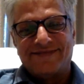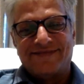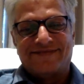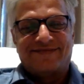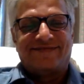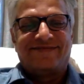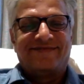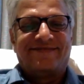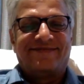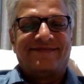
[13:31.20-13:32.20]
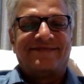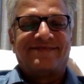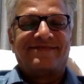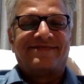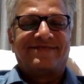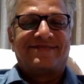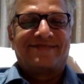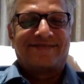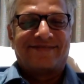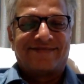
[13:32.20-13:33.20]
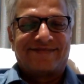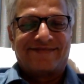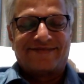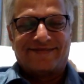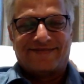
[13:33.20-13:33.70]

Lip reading: This person isn't speaking.